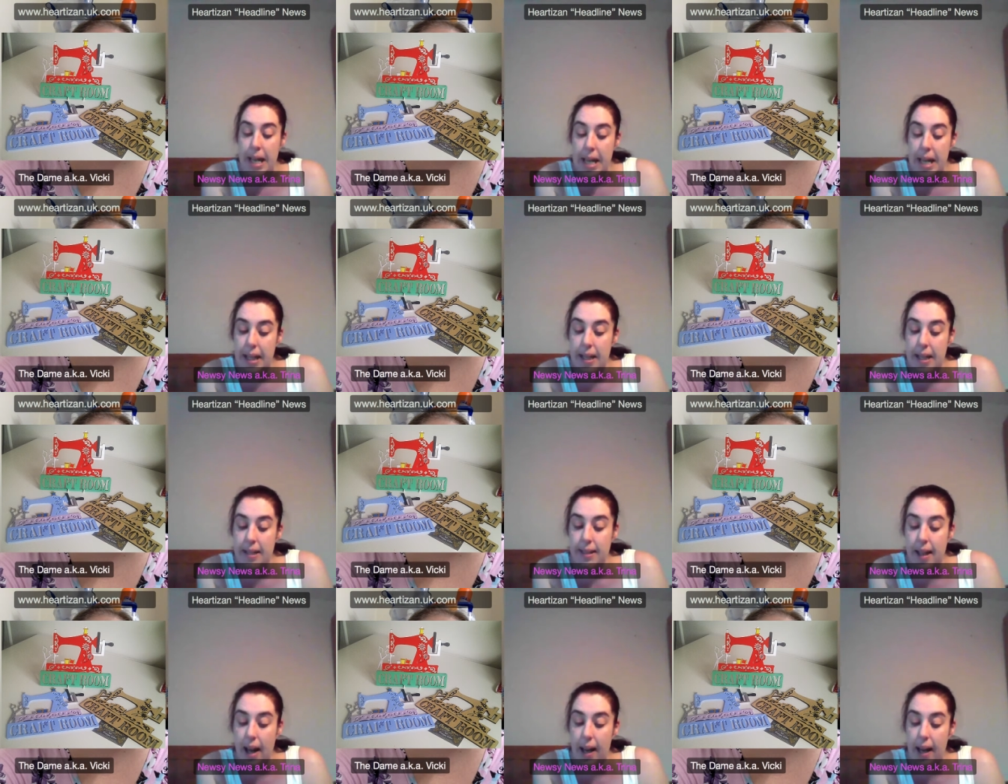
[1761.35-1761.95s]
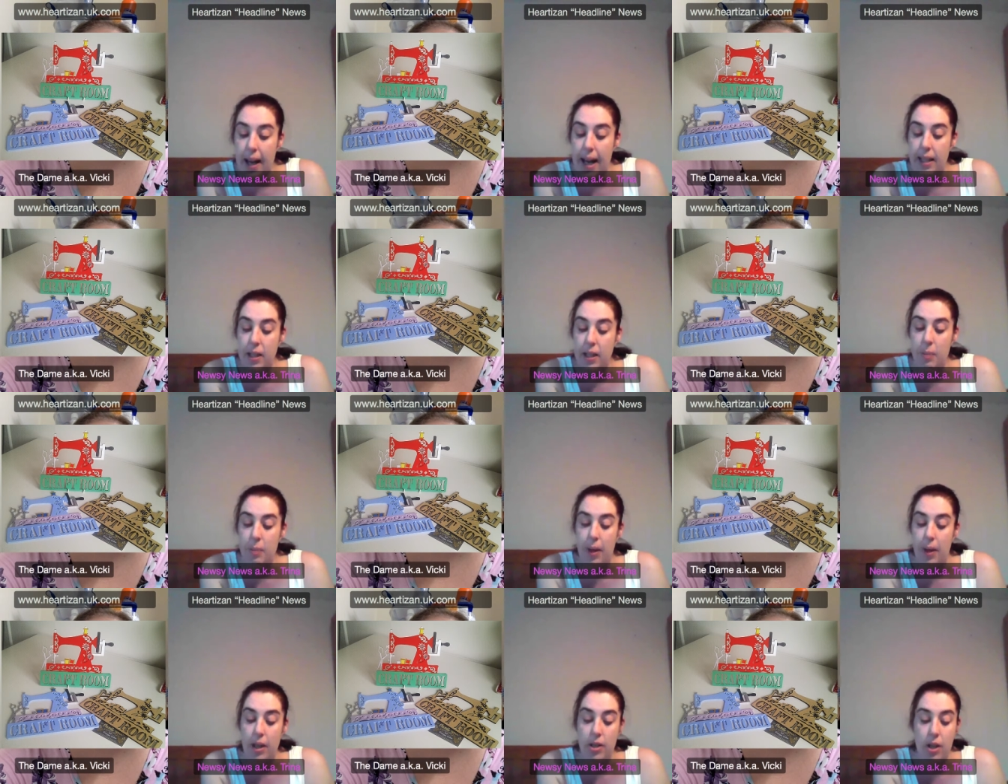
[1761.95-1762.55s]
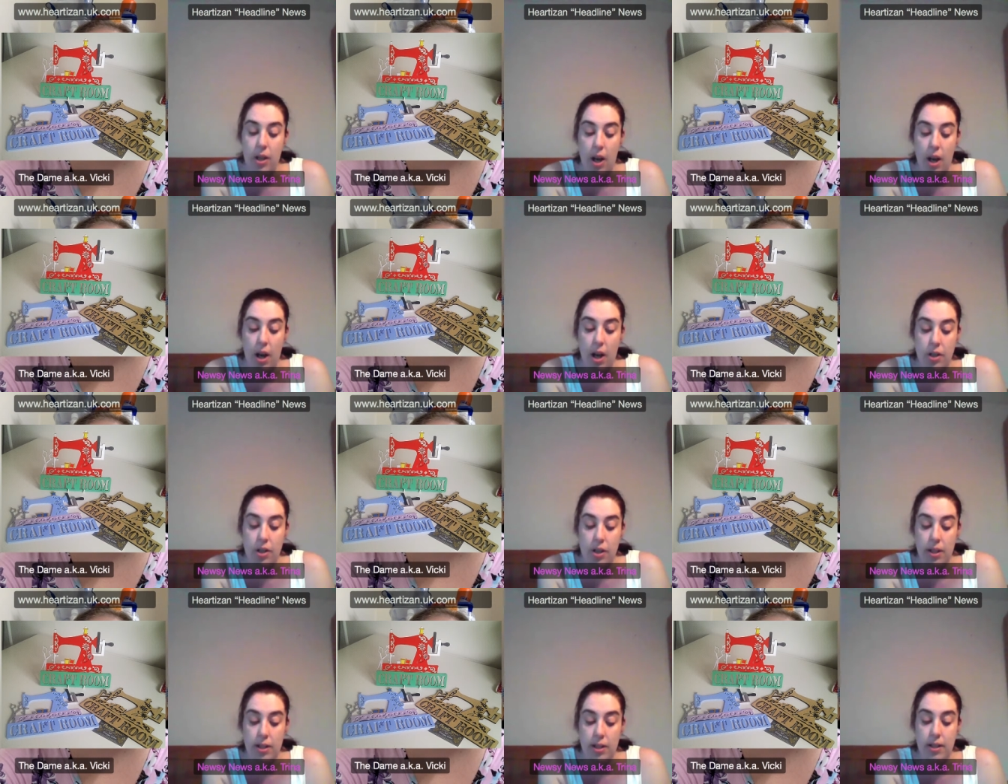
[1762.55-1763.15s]
This colour in the picture are
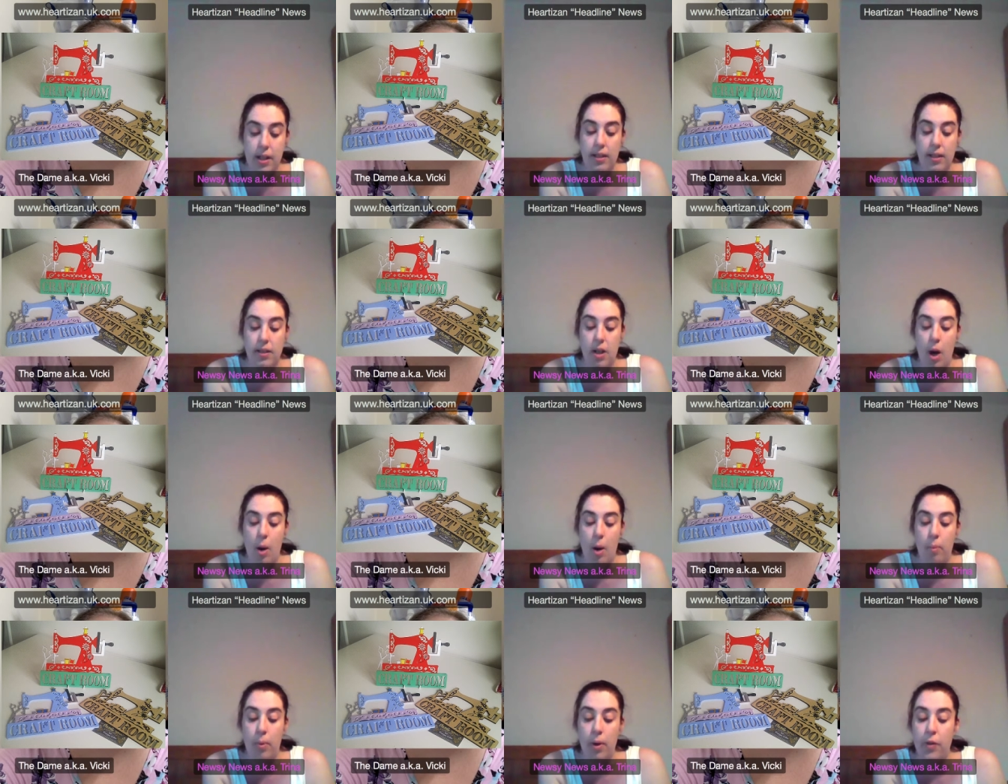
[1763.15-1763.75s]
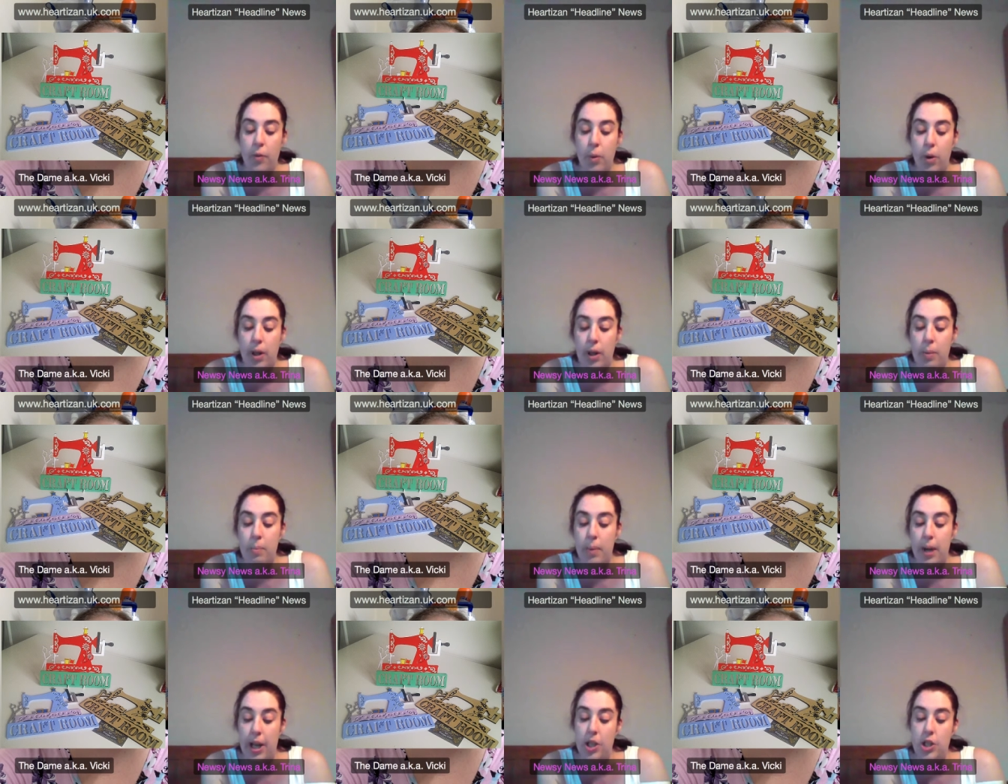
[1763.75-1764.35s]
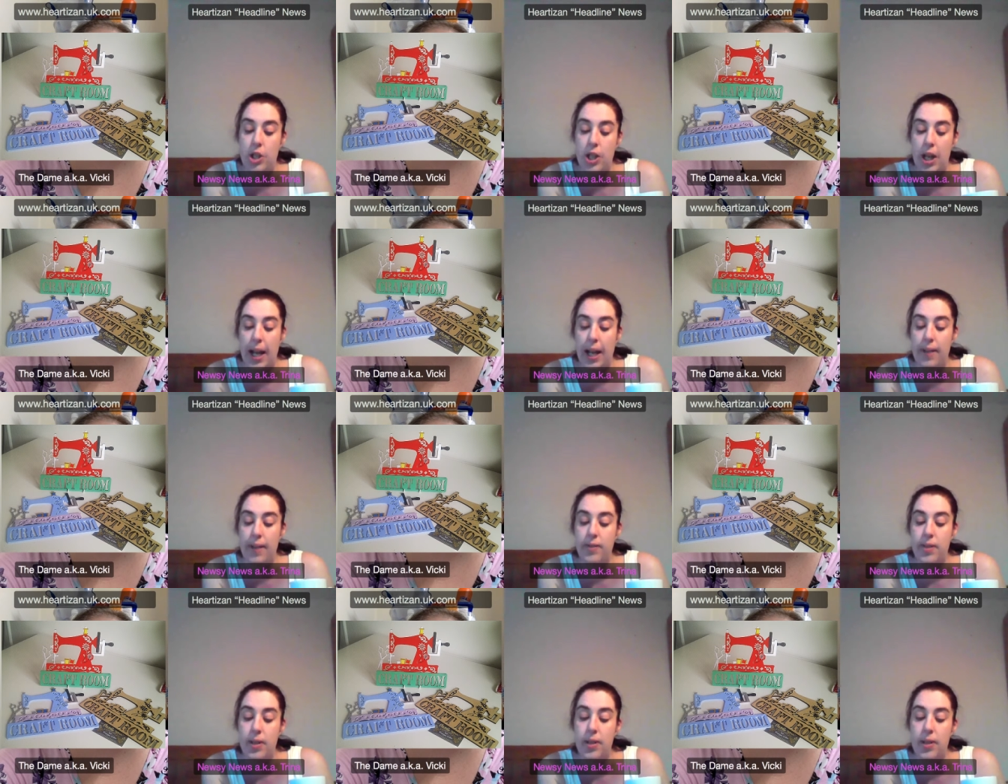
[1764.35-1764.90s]
just an example of what can be achieved.